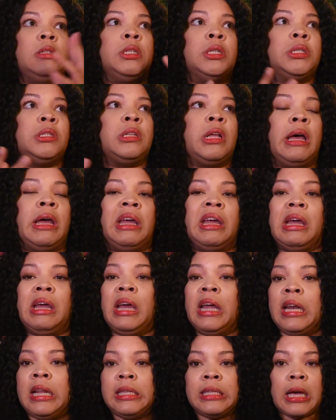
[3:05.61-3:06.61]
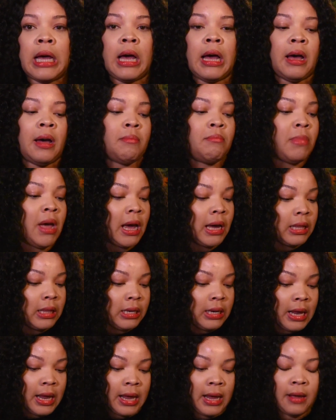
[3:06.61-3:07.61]
just like any time back in
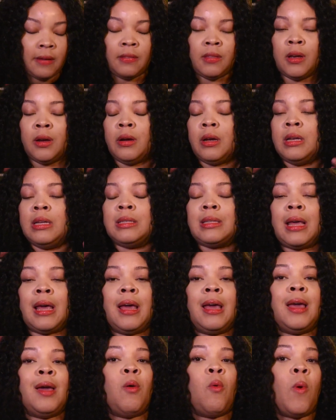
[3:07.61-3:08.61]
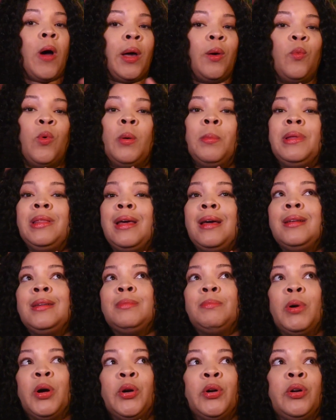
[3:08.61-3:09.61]
the day, if there is a white woman that
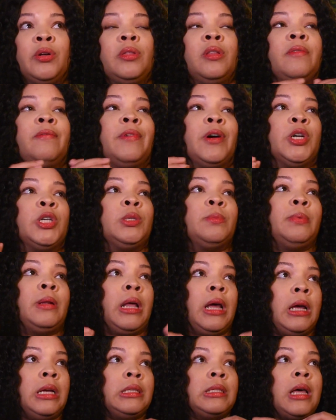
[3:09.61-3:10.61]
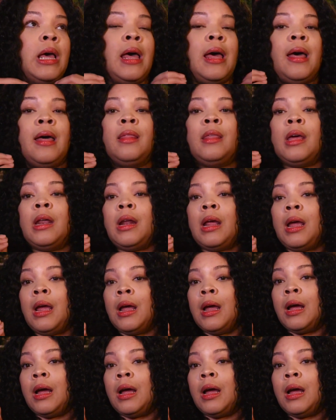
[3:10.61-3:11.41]
is murdered, the first place that